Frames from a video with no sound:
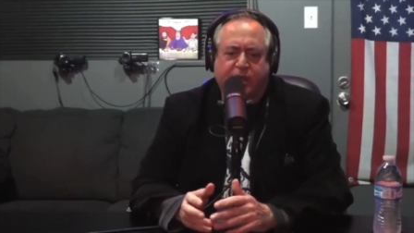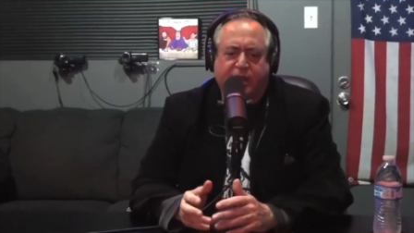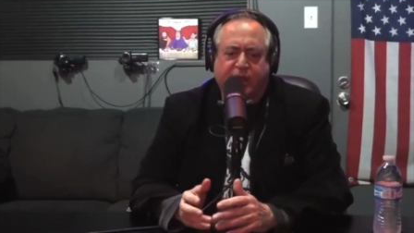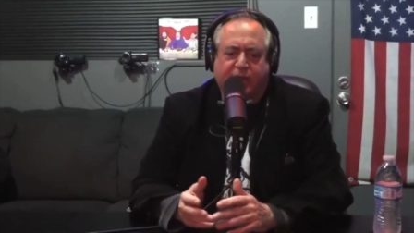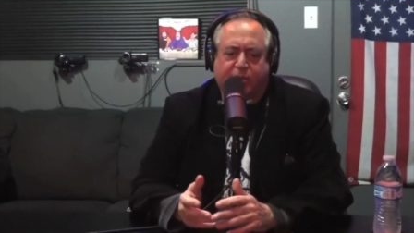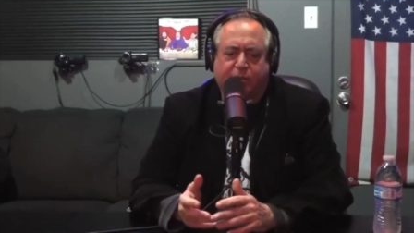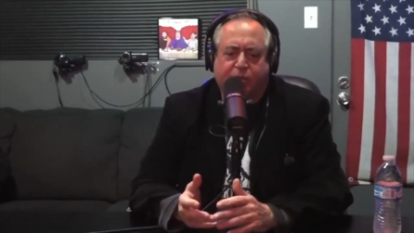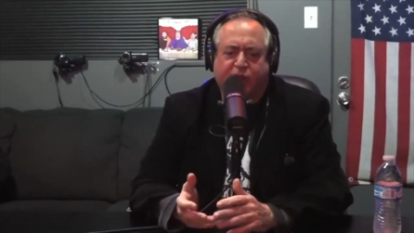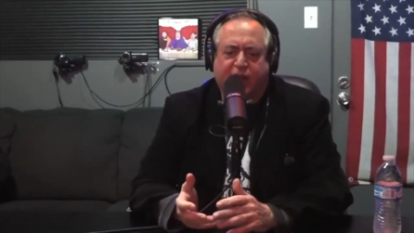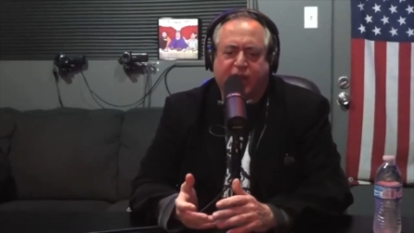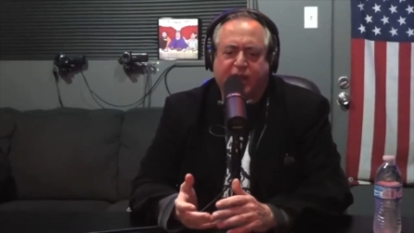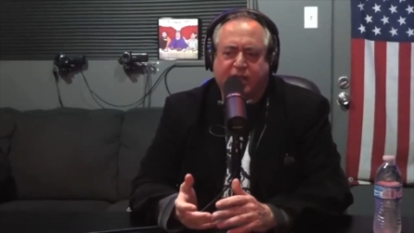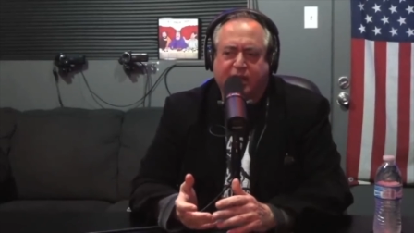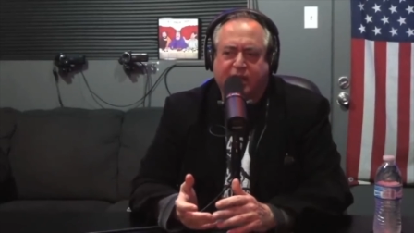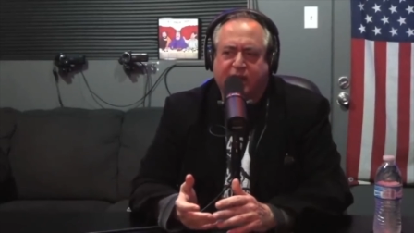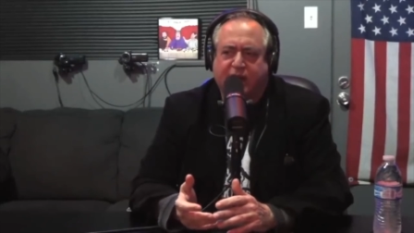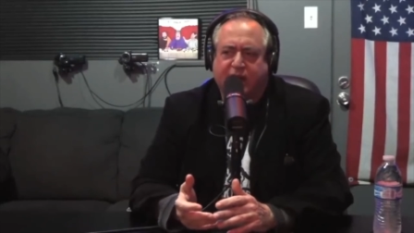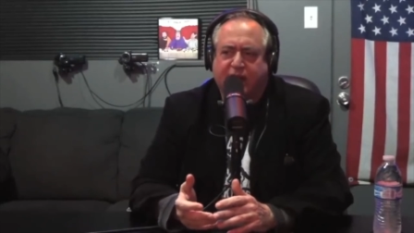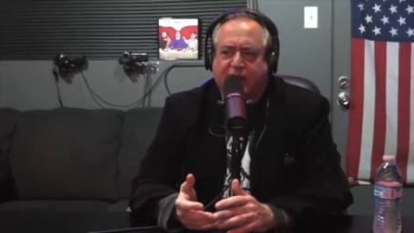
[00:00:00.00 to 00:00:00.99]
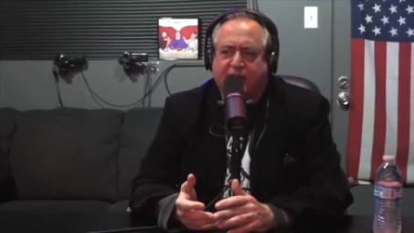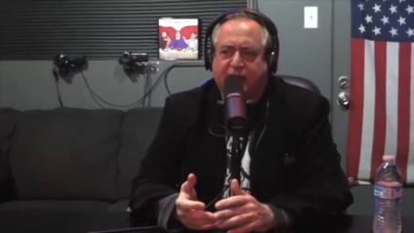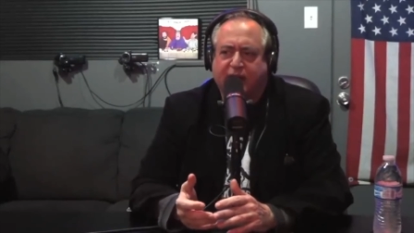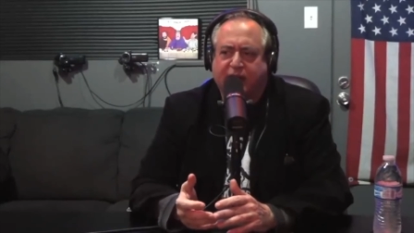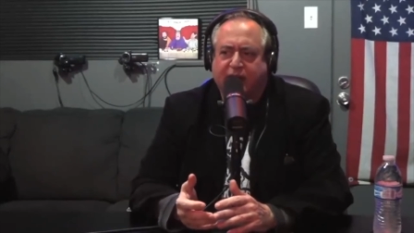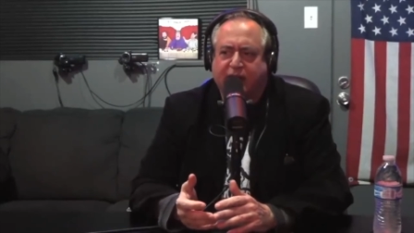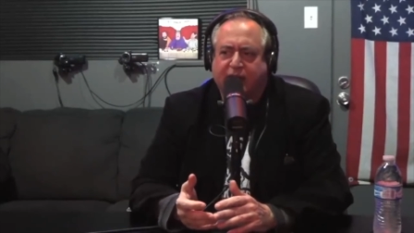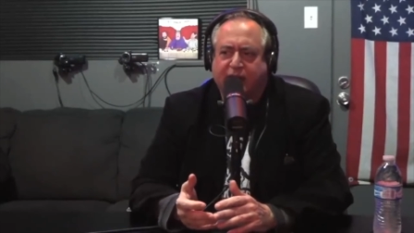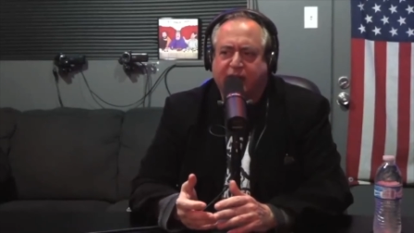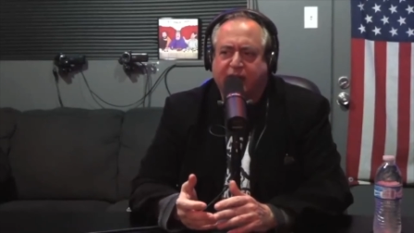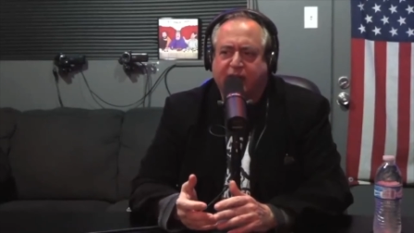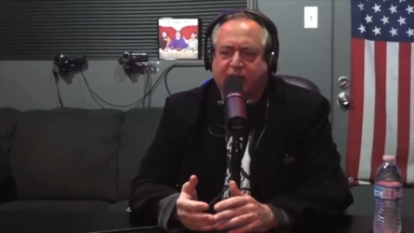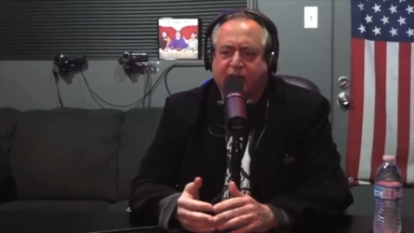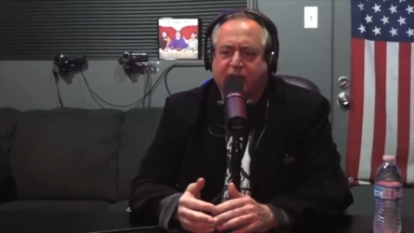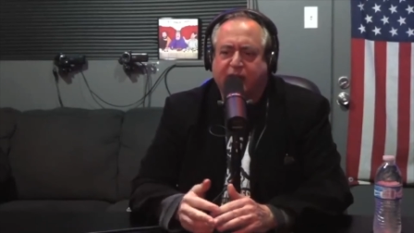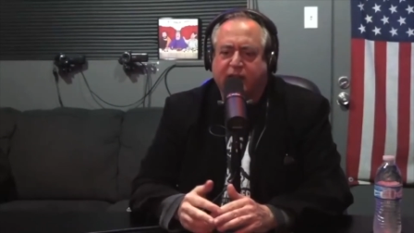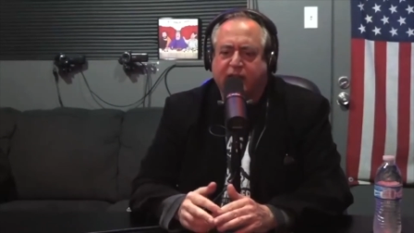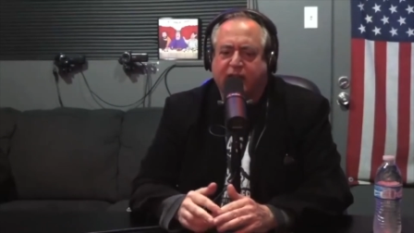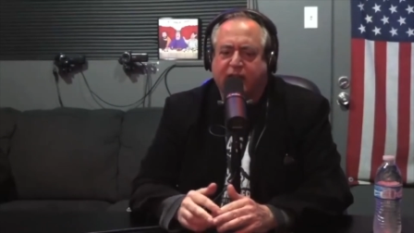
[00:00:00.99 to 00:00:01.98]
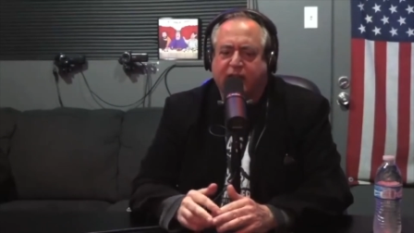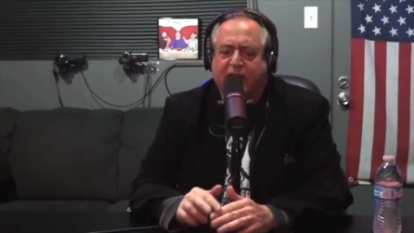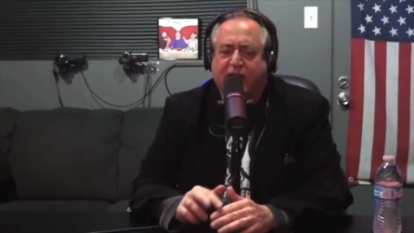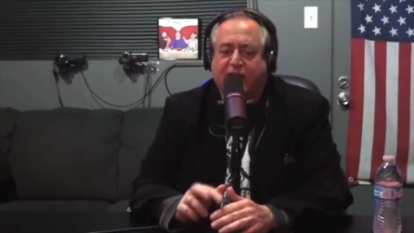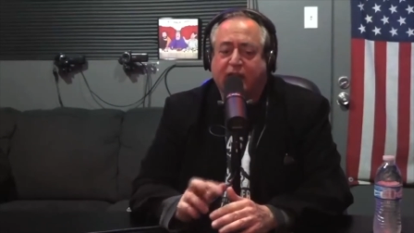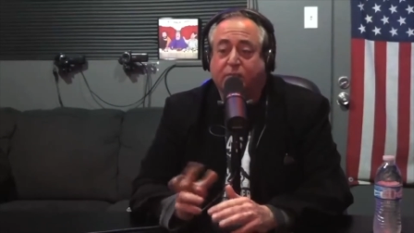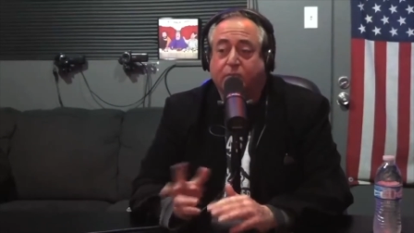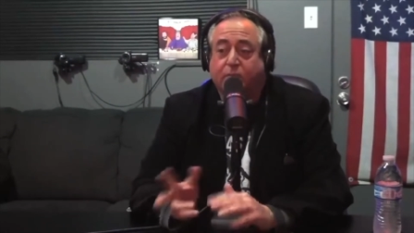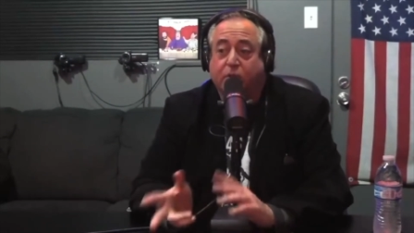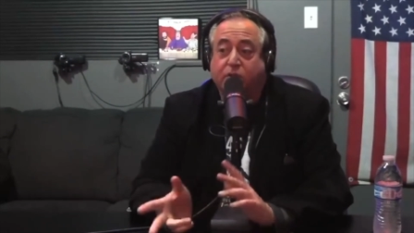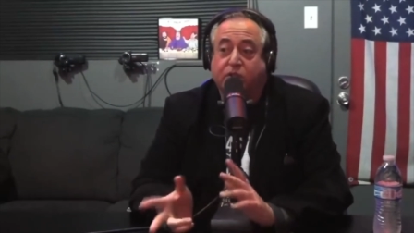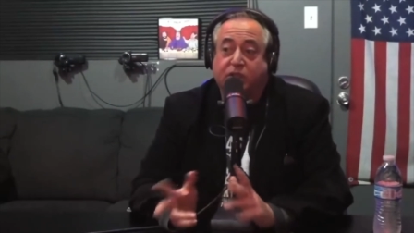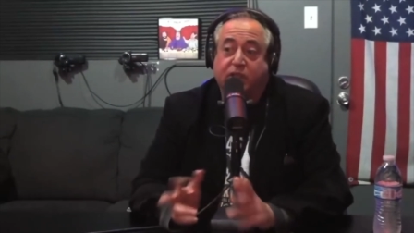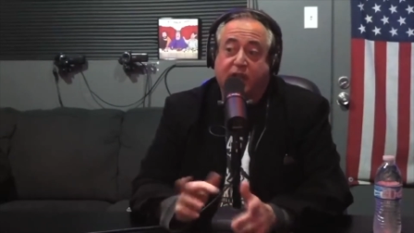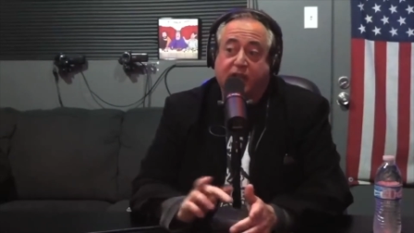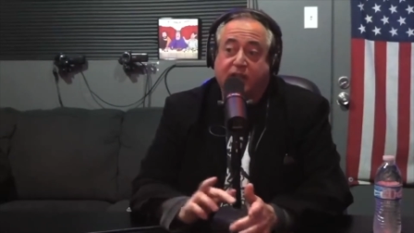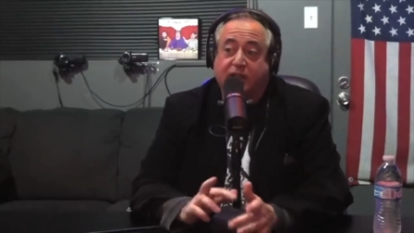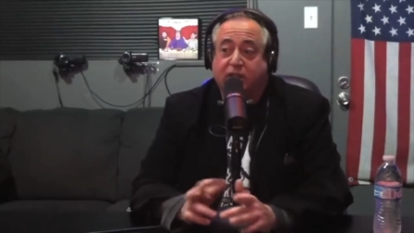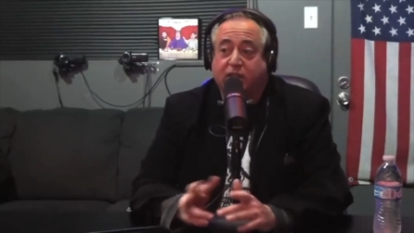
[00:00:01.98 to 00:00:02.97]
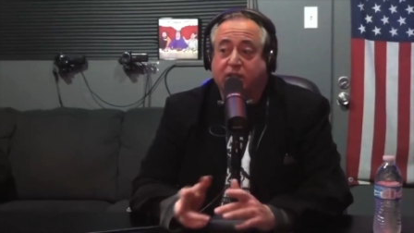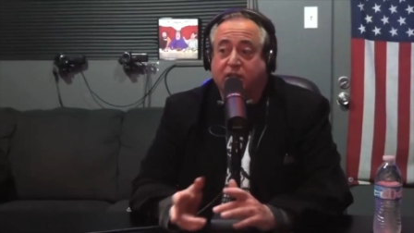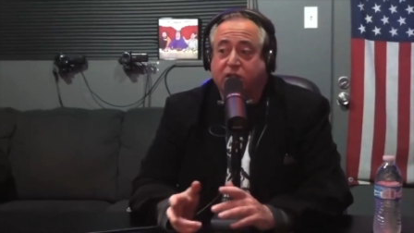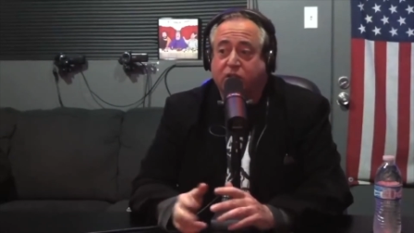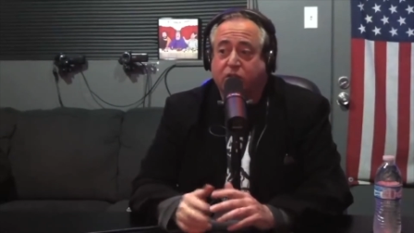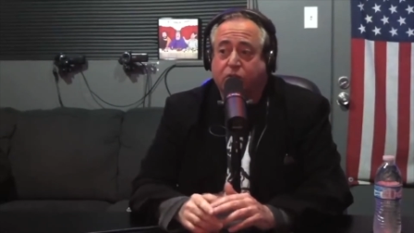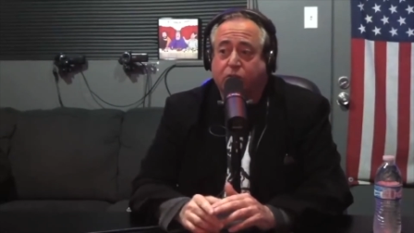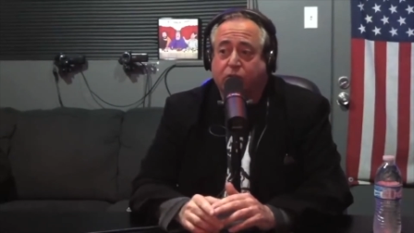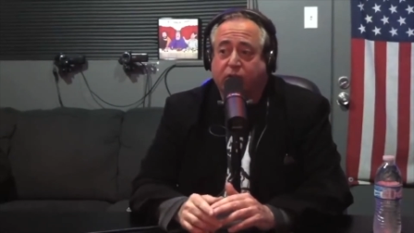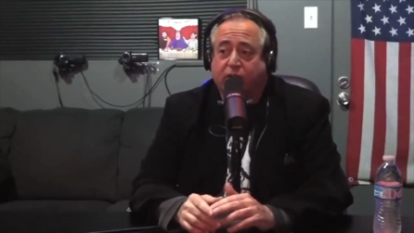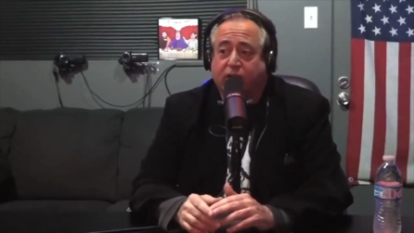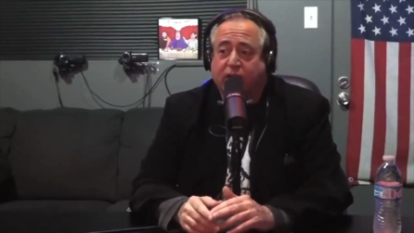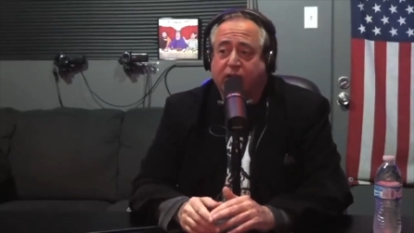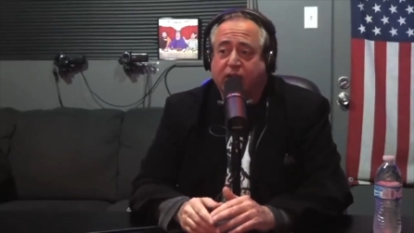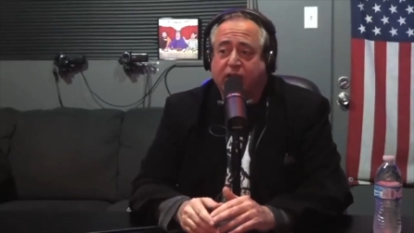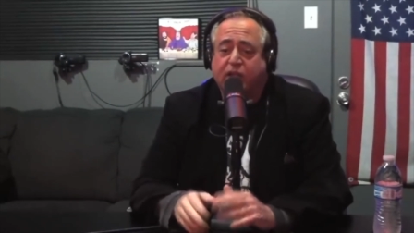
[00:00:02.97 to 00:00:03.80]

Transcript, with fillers: and they have brains in their head, and they they they ask both sides of the story.